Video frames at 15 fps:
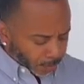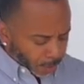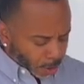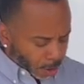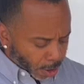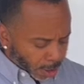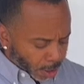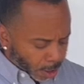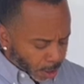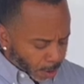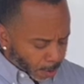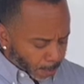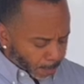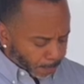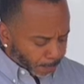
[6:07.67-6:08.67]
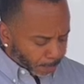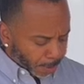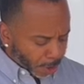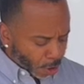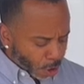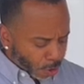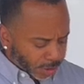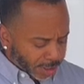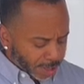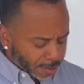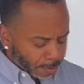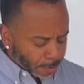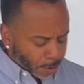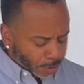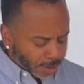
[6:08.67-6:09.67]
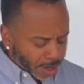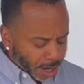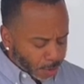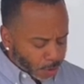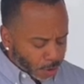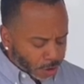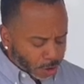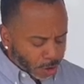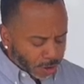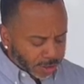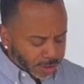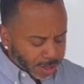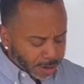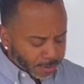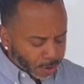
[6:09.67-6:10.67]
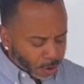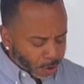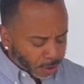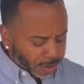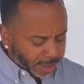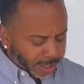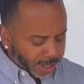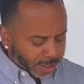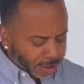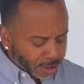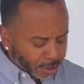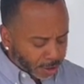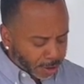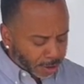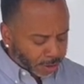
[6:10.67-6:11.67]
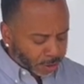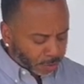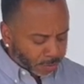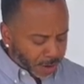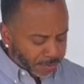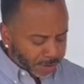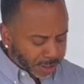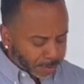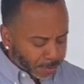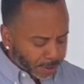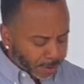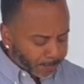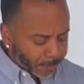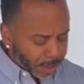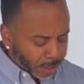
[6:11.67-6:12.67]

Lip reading: All right, behold, said Most High, will call together all the kings on the earth to reverence me,